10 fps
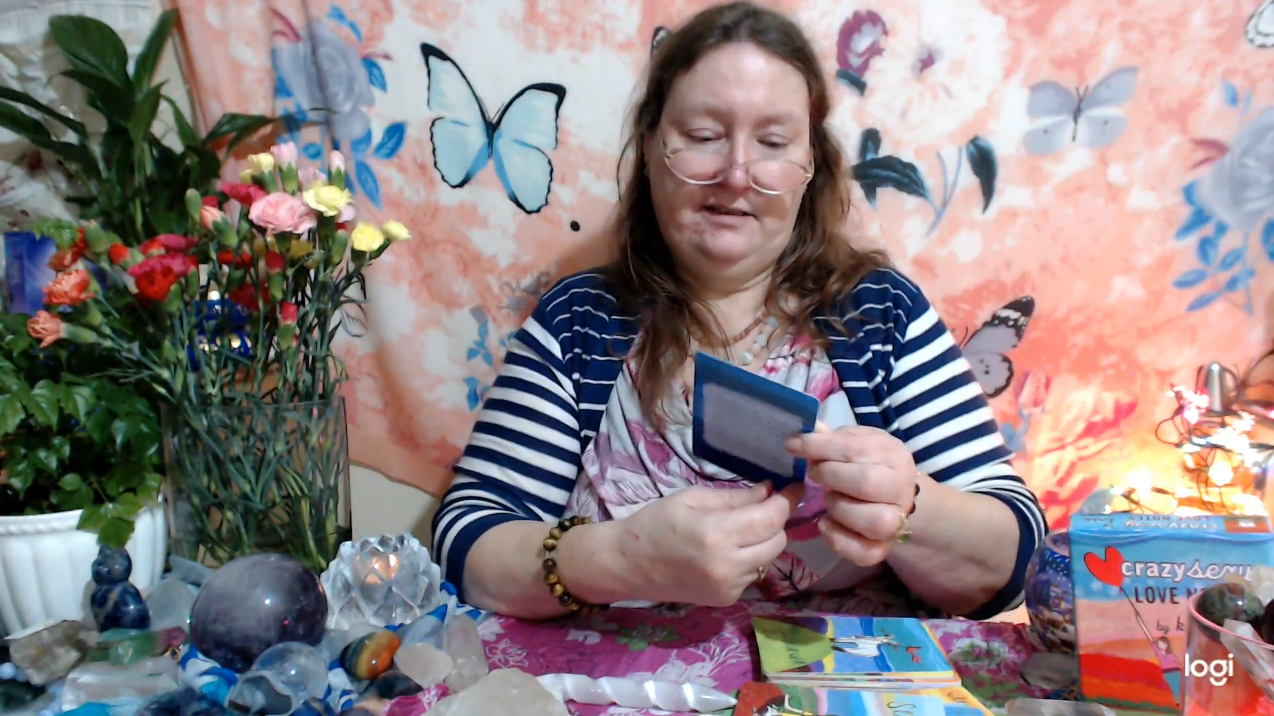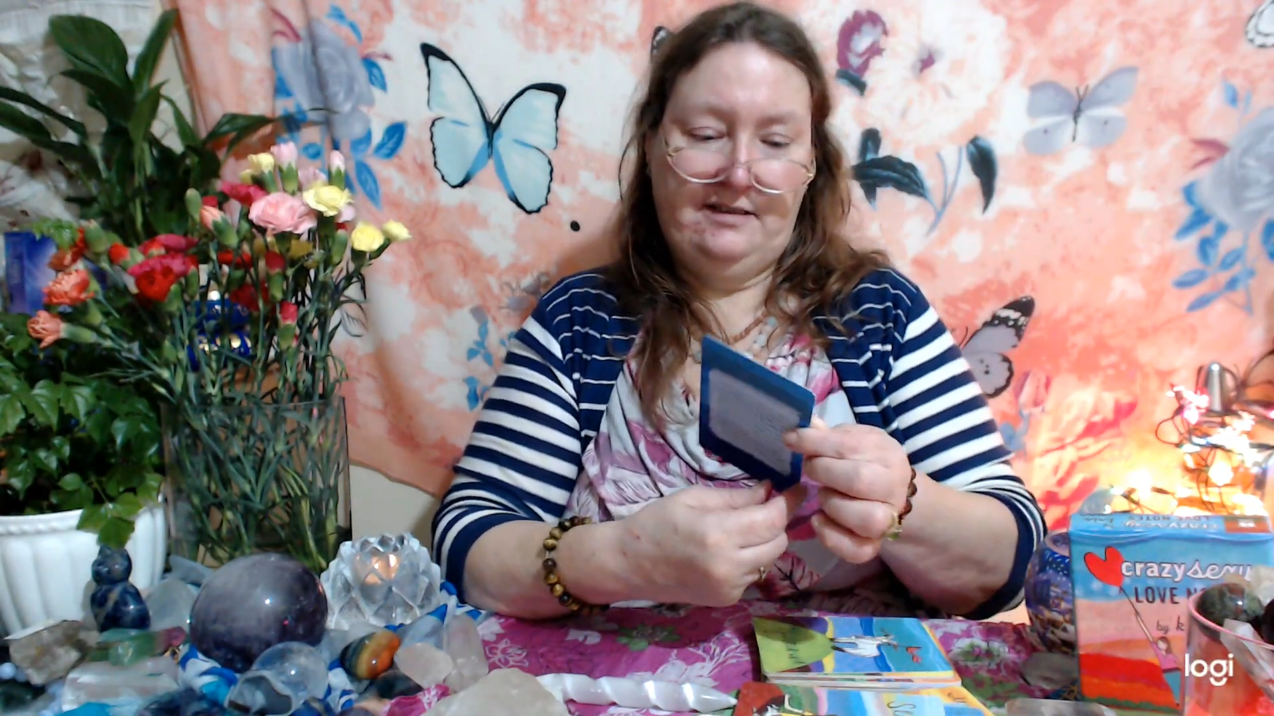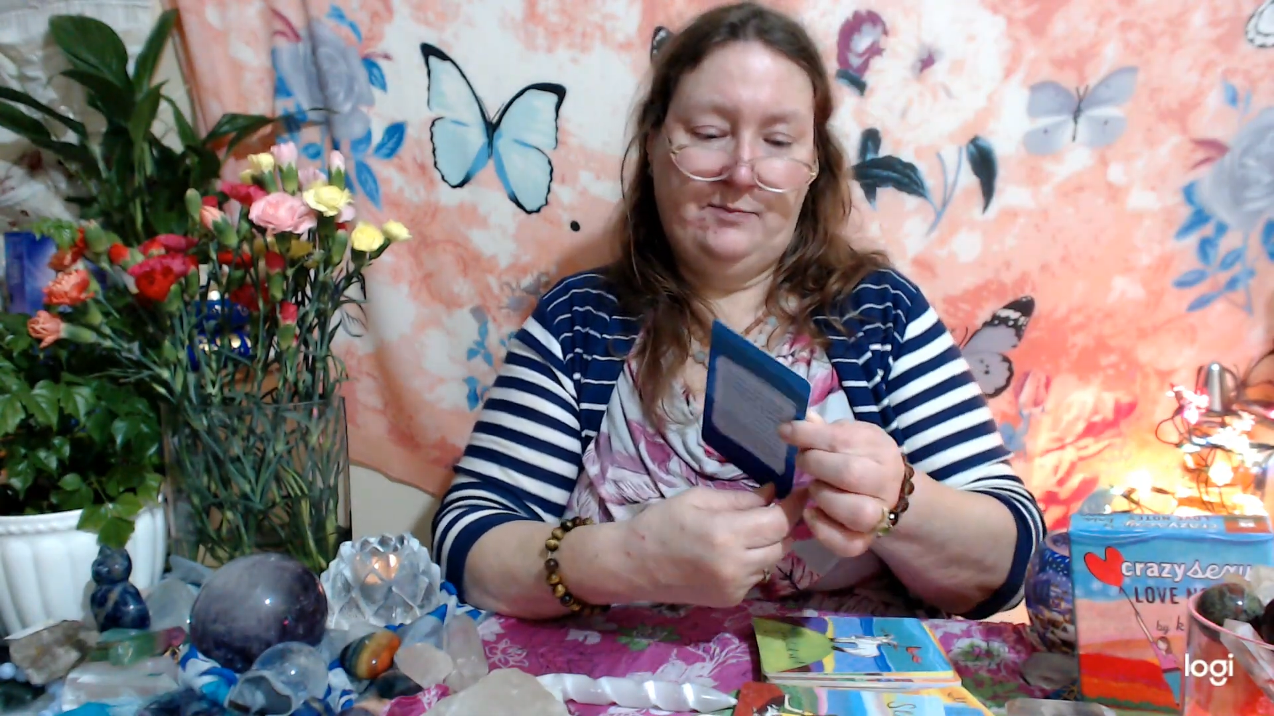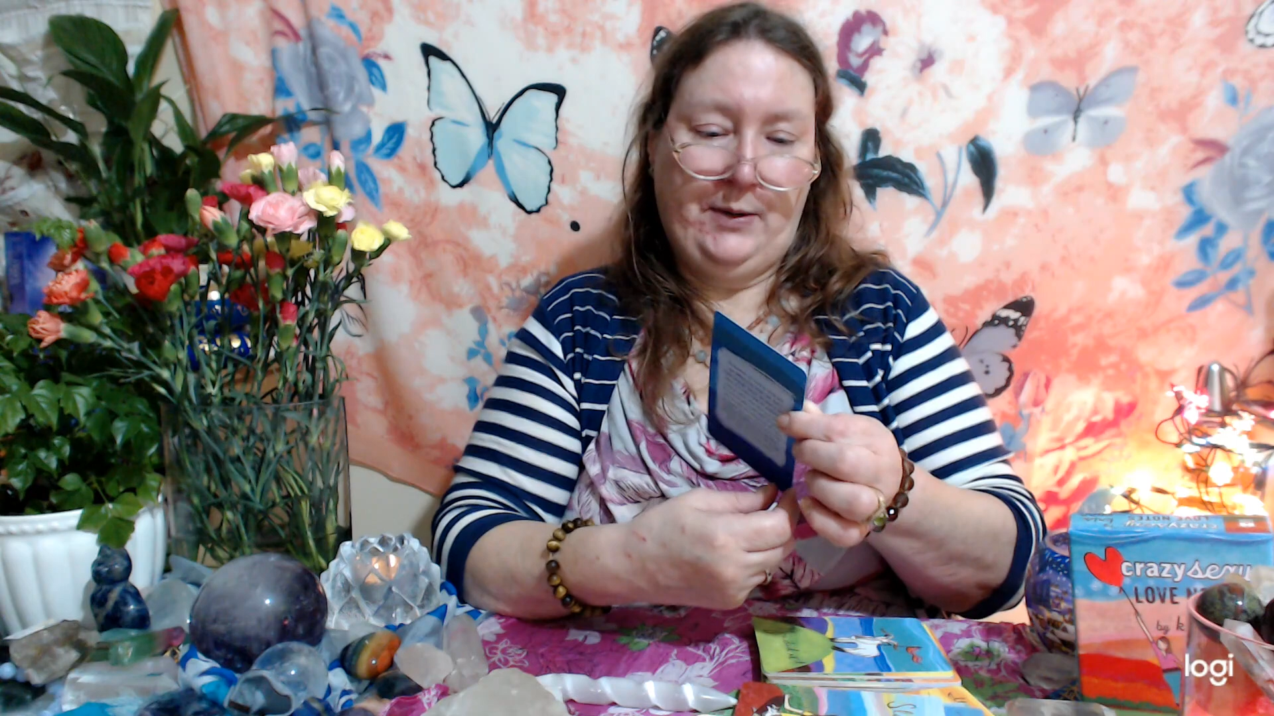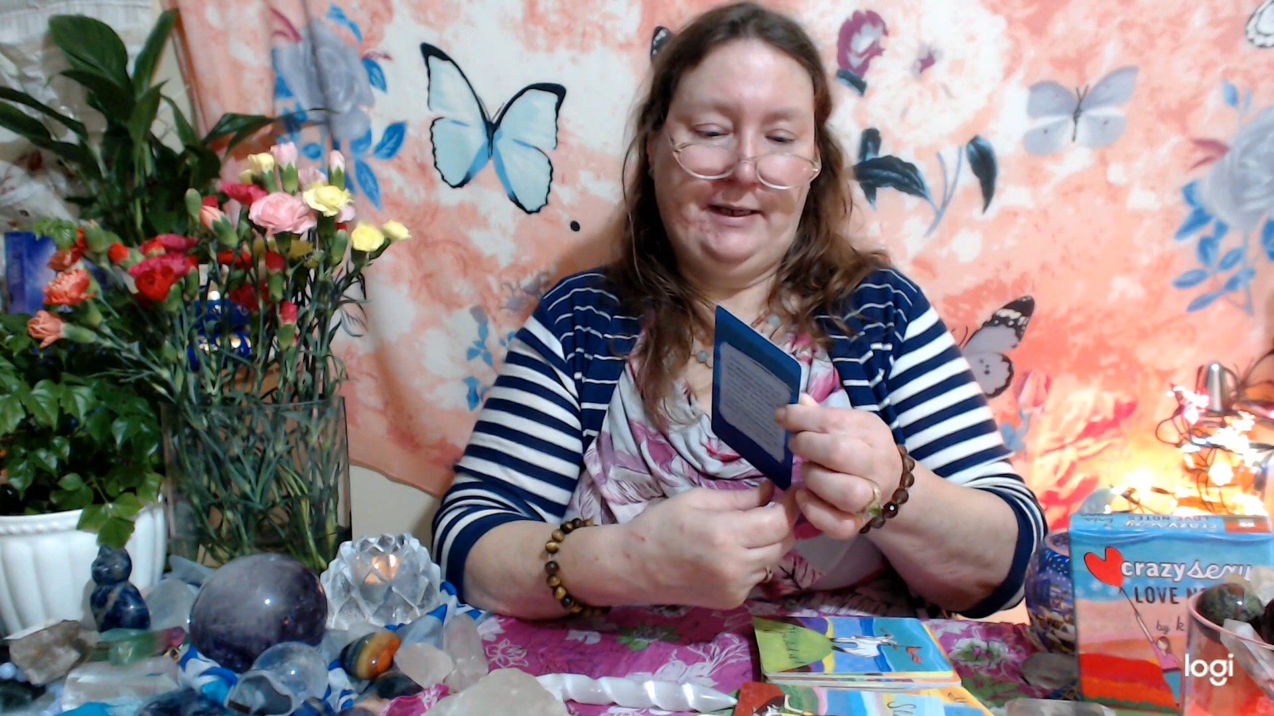
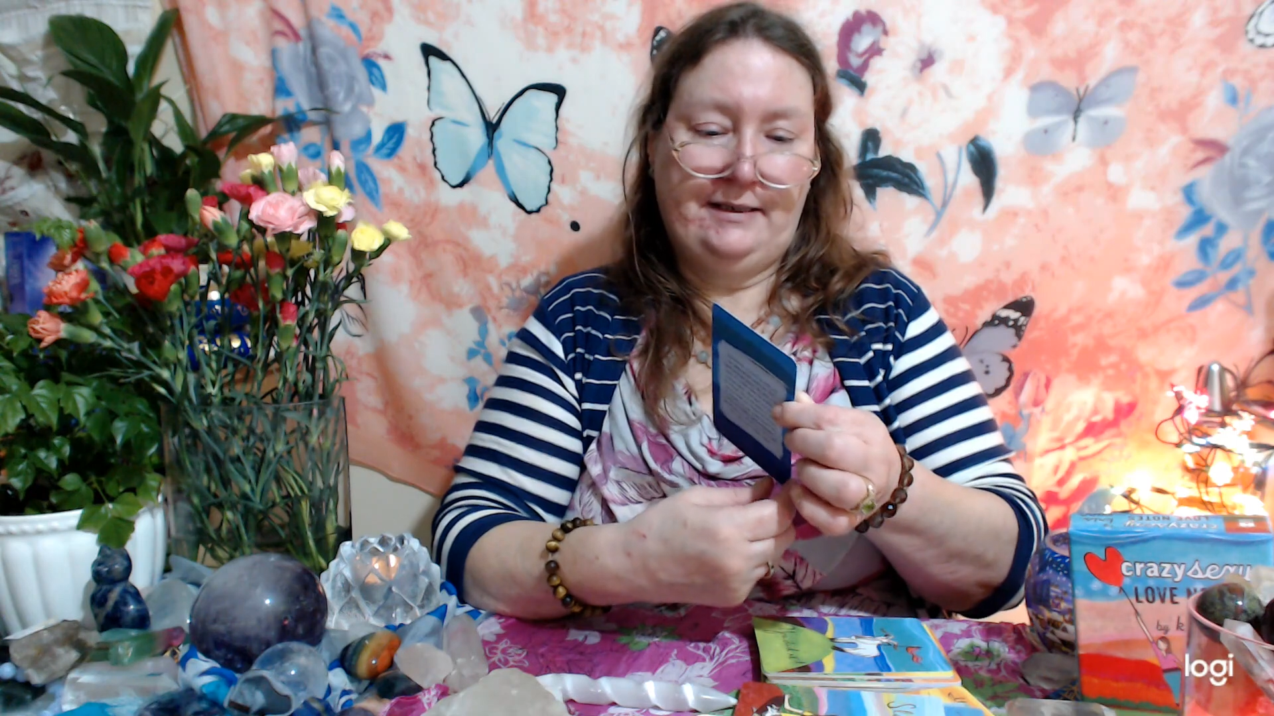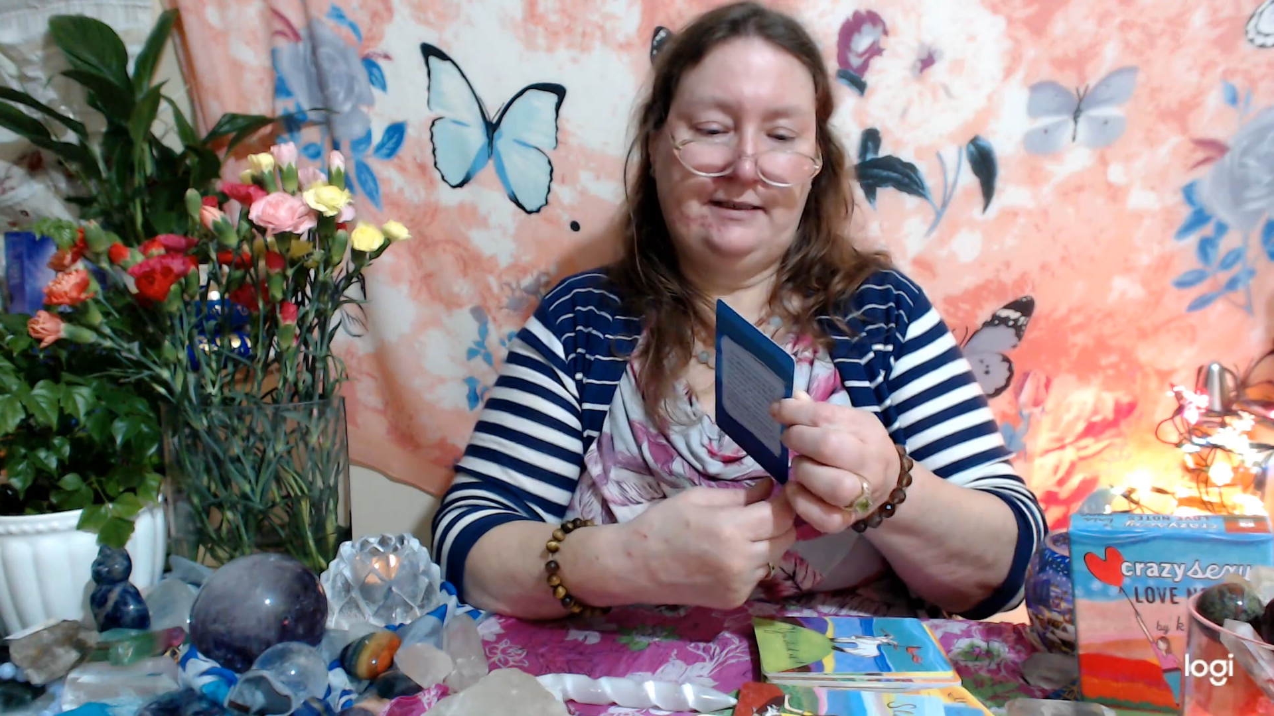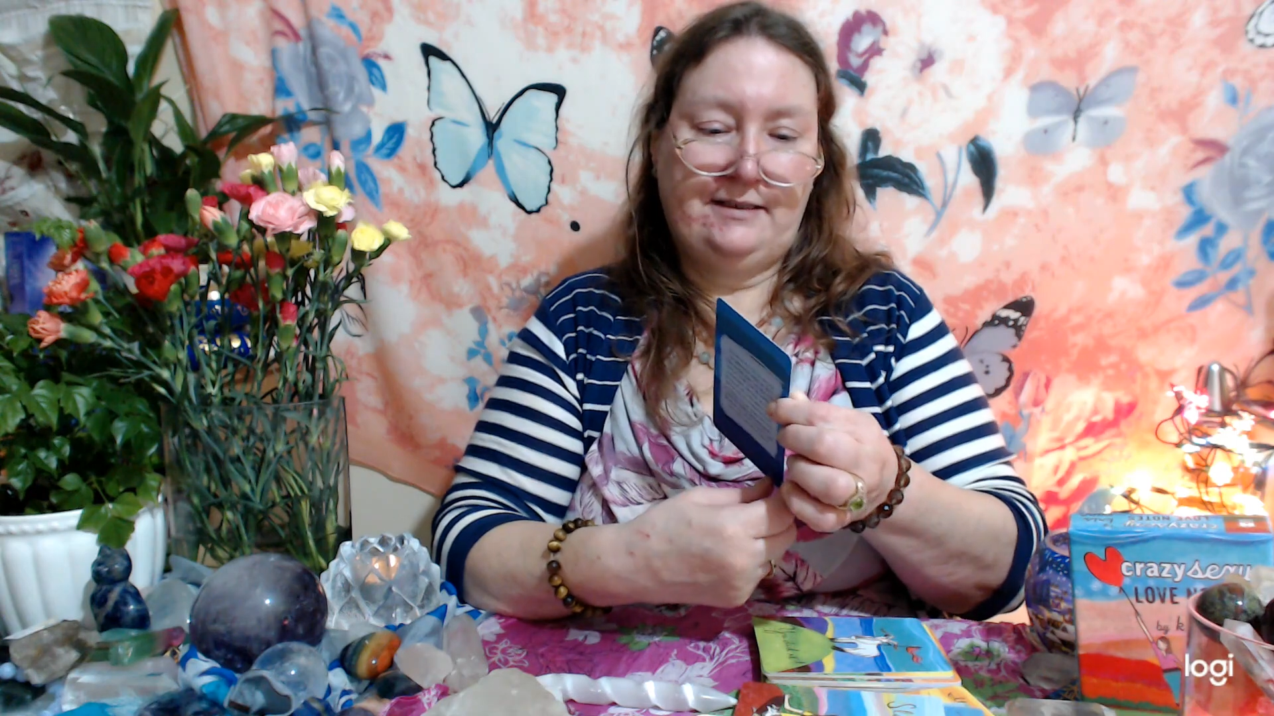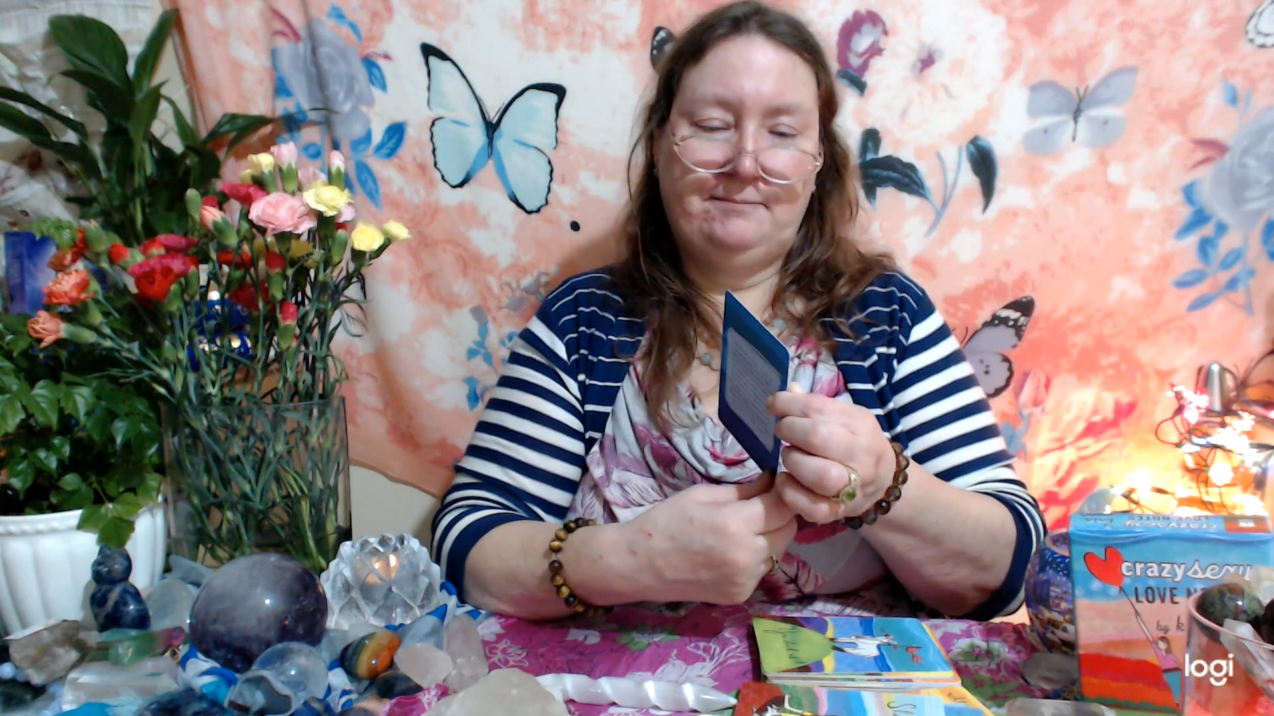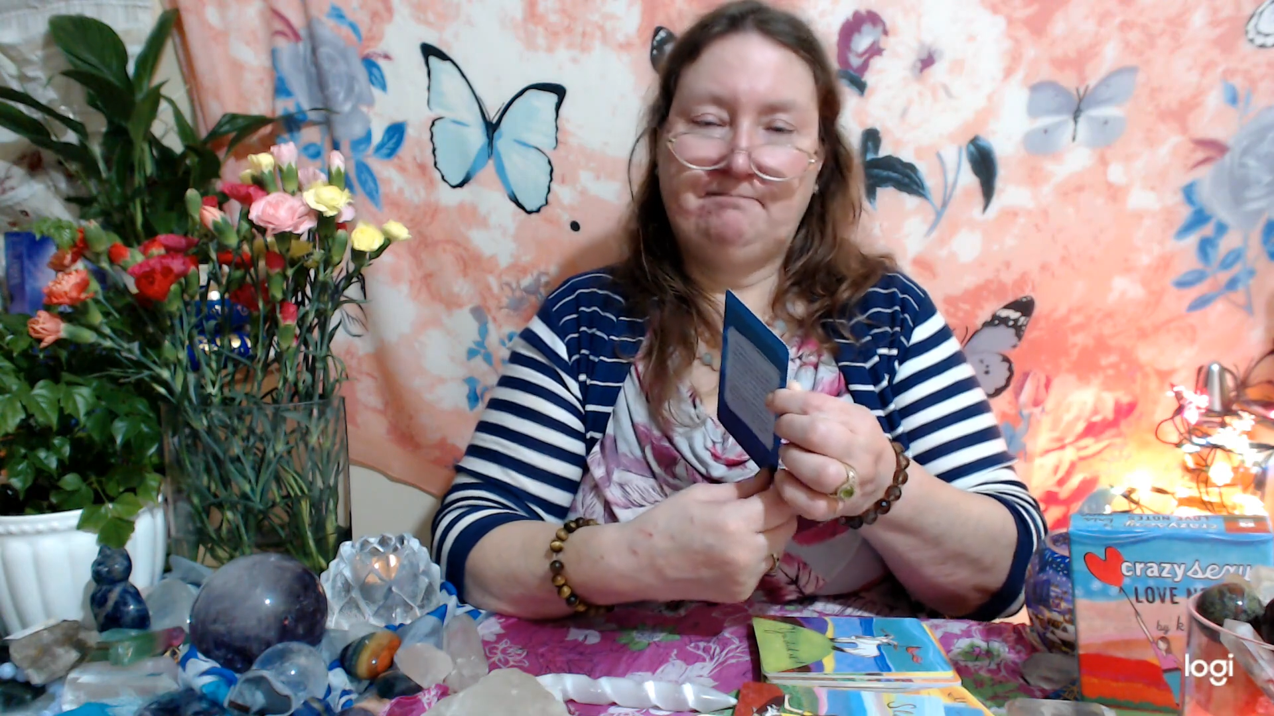
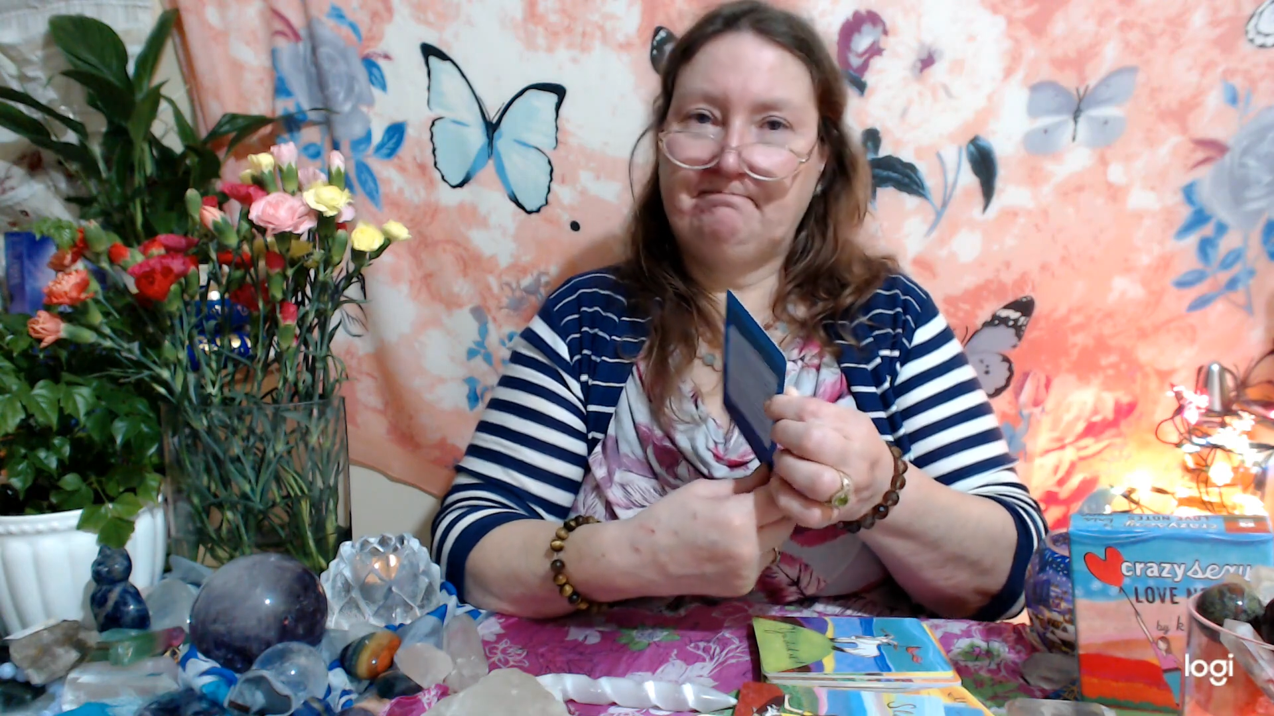space.